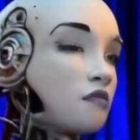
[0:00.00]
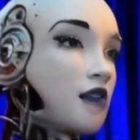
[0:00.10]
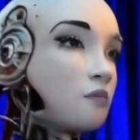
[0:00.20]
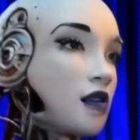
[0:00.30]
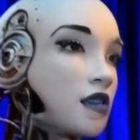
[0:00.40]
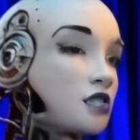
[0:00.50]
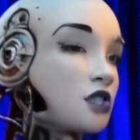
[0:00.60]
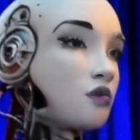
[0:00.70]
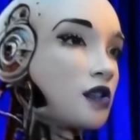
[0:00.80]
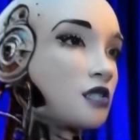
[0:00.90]
and my
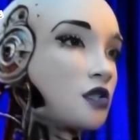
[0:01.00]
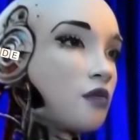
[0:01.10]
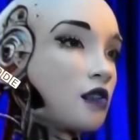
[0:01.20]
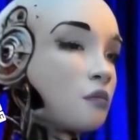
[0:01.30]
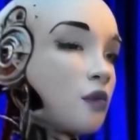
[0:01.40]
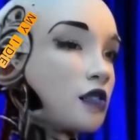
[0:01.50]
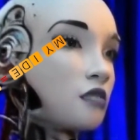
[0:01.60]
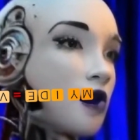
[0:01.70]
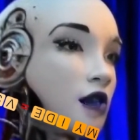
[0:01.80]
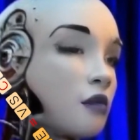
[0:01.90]
integrated development
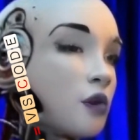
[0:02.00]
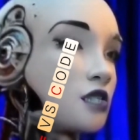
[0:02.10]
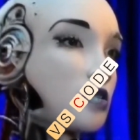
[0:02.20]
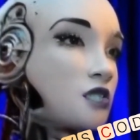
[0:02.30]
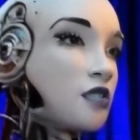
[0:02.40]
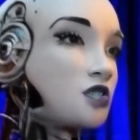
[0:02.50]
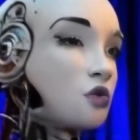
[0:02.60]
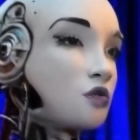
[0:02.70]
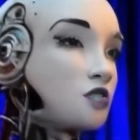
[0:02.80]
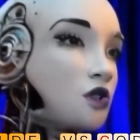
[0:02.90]
environment is
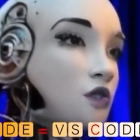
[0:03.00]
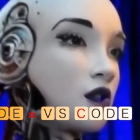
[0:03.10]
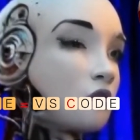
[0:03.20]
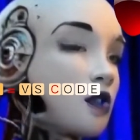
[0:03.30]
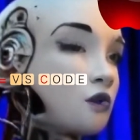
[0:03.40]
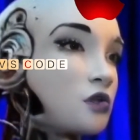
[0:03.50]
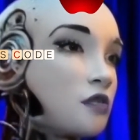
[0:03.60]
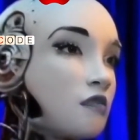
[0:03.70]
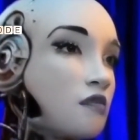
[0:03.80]
Visual Studio Code.